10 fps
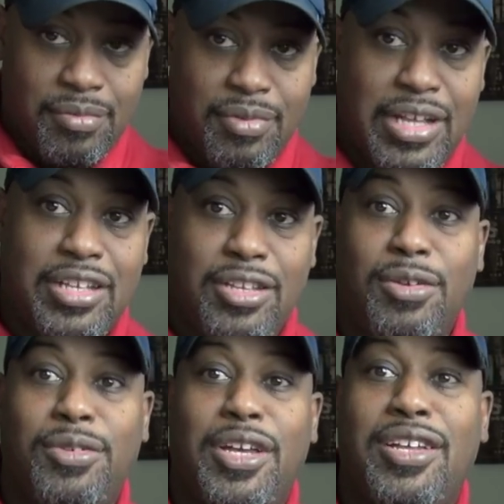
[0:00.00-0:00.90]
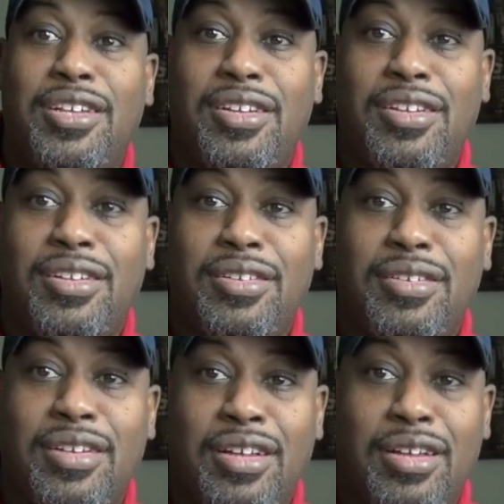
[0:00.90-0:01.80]
not Yoda.
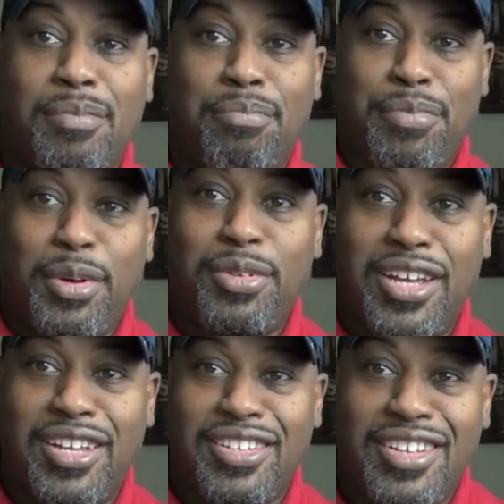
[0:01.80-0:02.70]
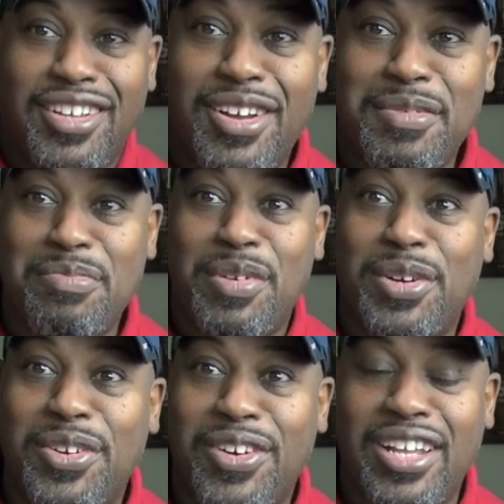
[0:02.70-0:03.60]
I'm Boda. You'll call me
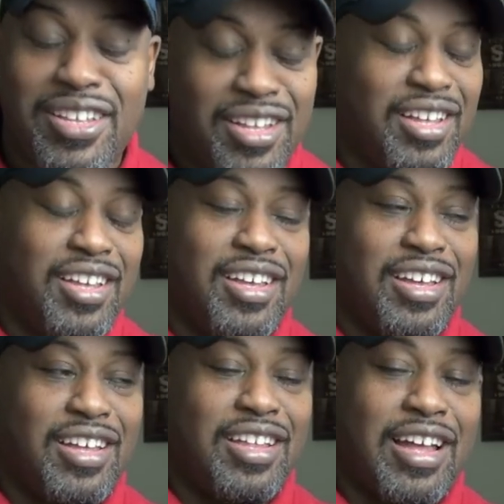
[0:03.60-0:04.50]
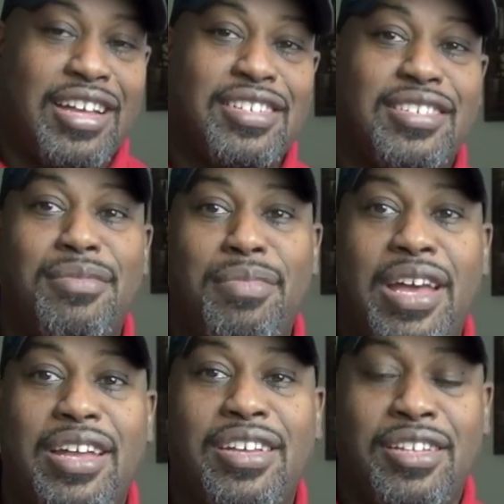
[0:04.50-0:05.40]
Boda, right? uh, I can sit
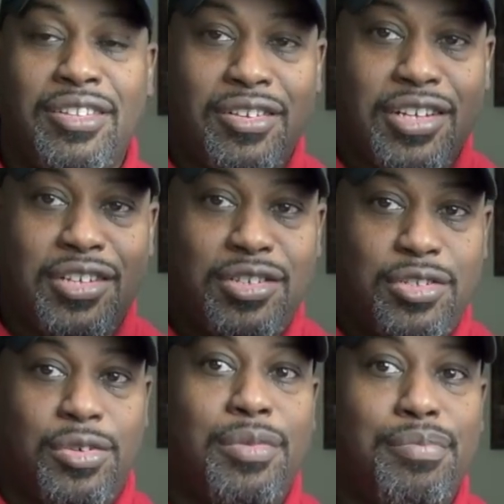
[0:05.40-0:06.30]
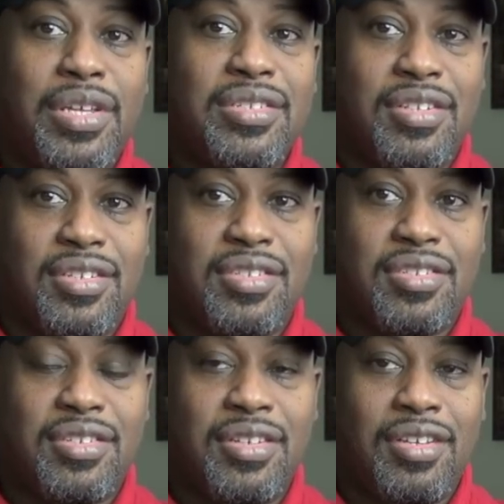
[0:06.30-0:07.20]
back and look at your
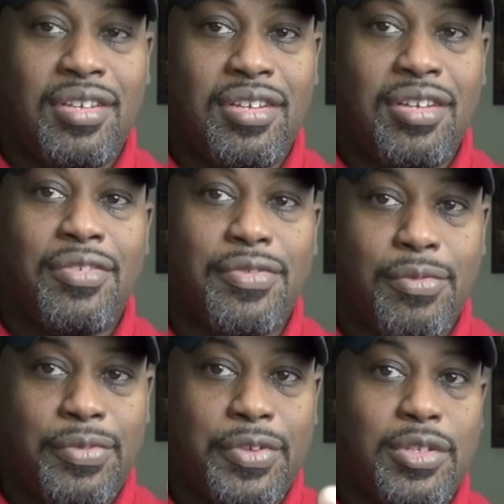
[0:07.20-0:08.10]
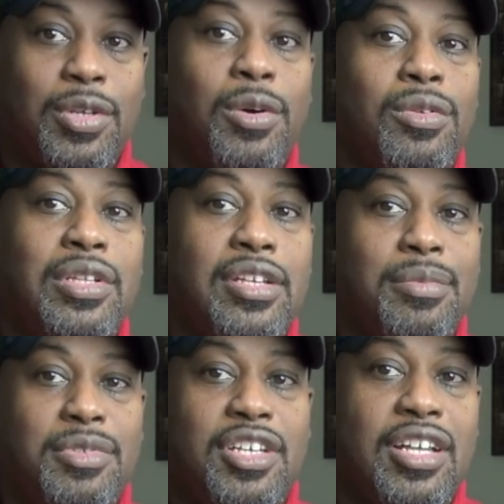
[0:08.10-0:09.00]
business with a totally
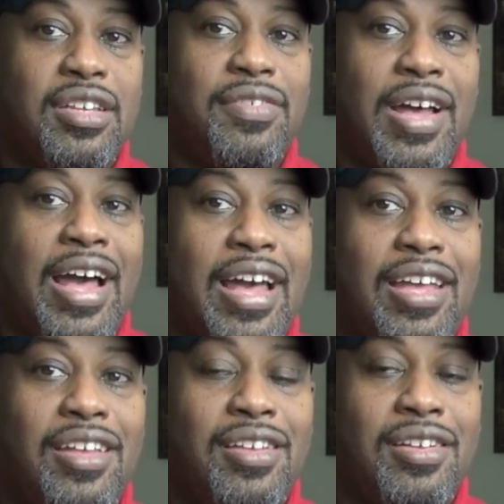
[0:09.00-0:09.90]
objective eye.